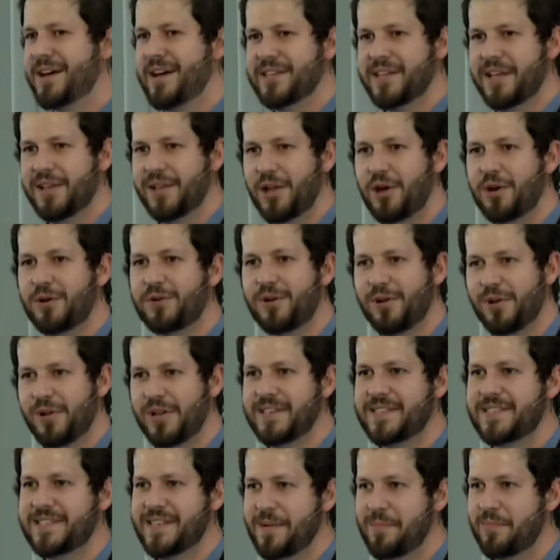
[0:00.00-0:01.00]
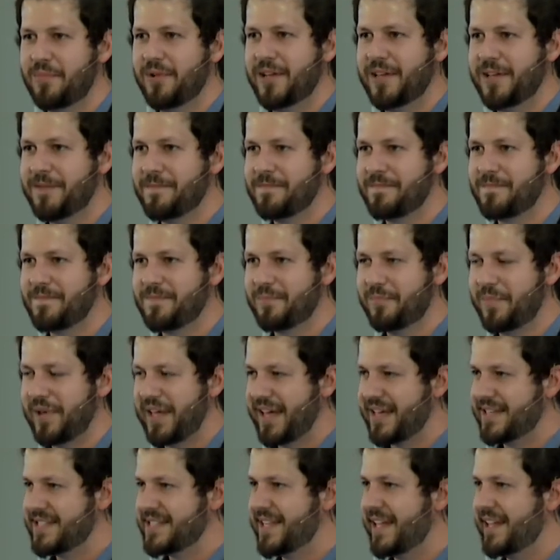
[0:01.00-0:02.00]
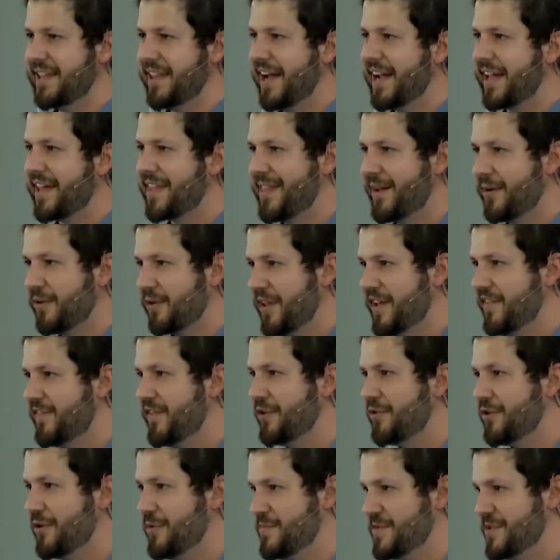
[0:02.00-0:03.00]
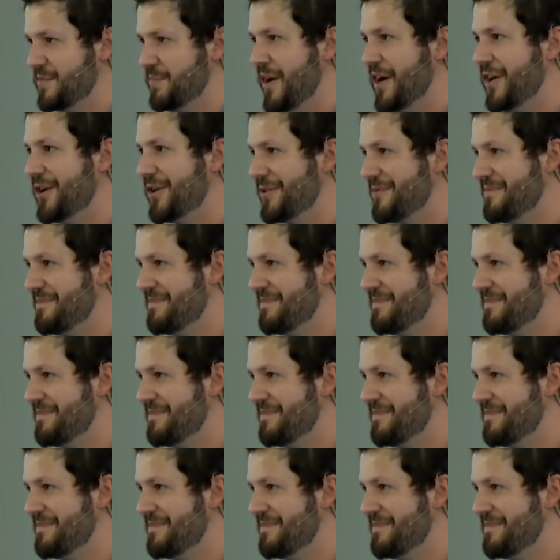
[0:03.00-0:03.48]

on the local assembly because they like their living rooms better.